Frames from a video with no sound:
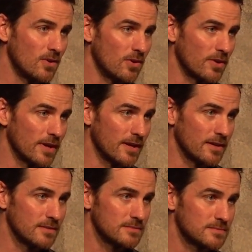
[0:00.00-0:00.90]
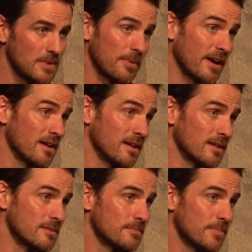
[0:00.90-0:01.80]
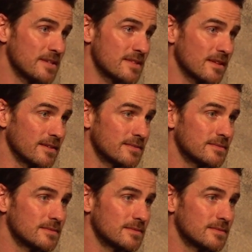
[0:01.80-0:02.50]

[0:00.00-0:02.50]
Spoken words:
or Robert Carlyle, basically.